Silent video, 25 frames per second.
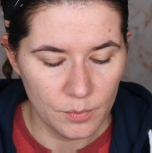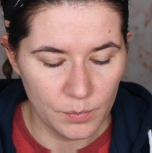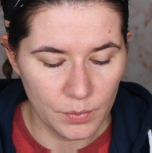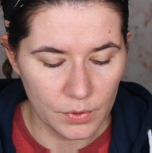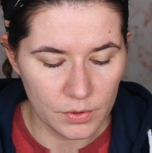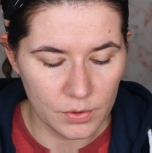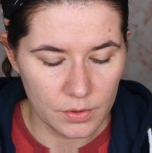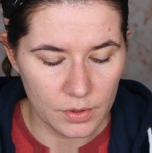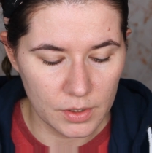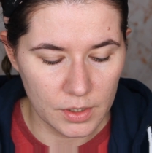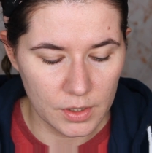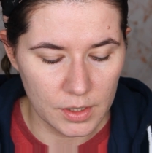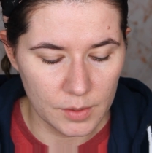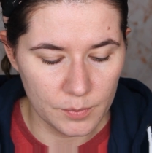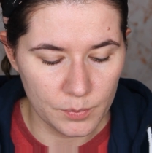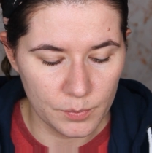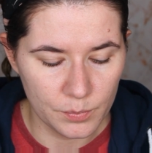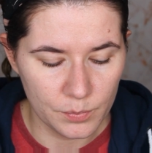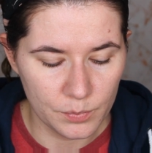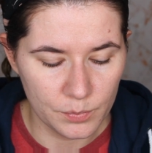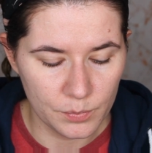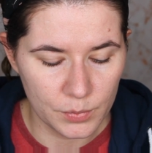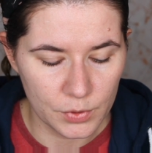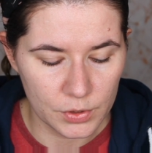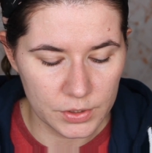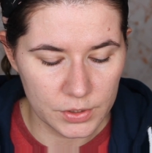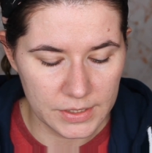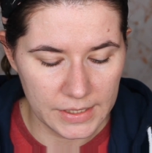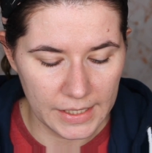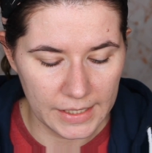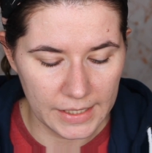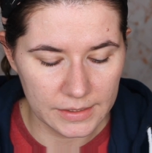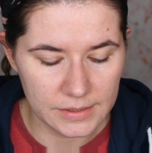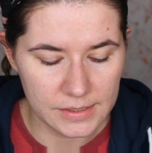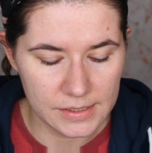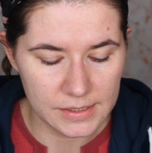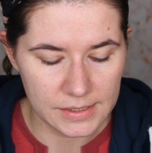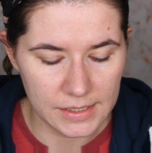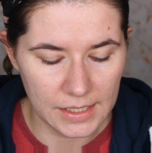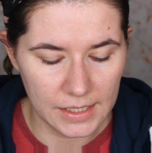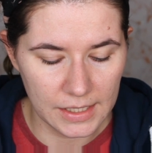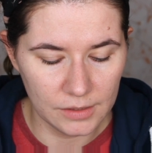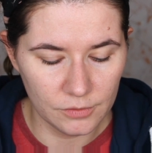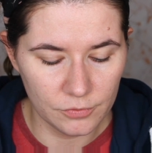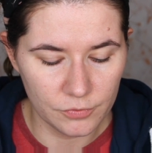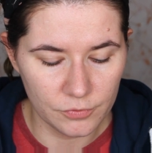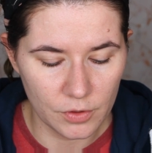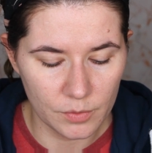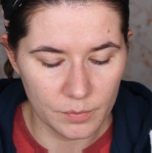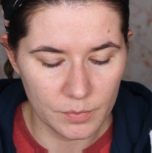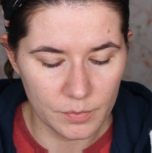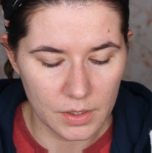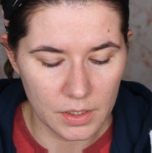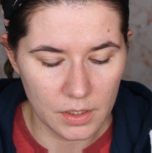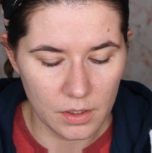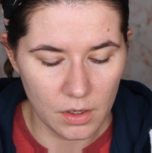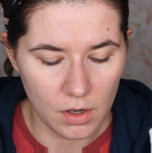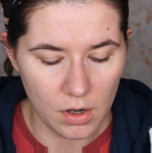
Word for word: Por, uh, protects skin from